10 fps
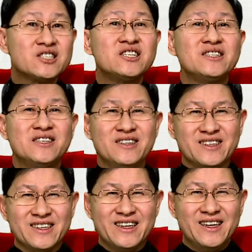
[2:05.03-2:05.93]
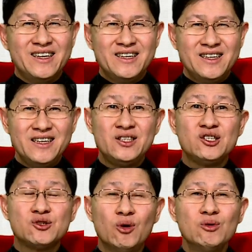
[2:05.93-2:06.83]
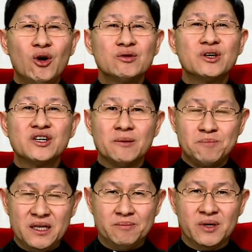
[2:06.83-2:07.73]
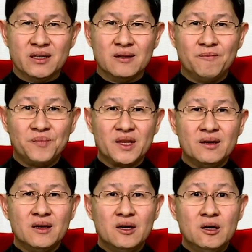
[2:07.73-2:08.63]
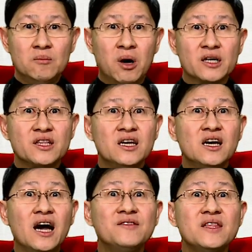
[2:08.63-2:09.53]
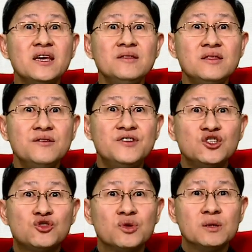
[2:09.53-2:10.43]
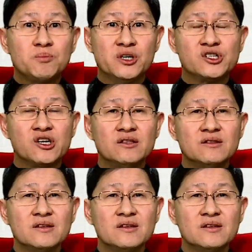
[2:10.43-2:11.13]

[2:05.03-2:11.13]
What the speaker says: a city, it is no longer a people, but an individual person,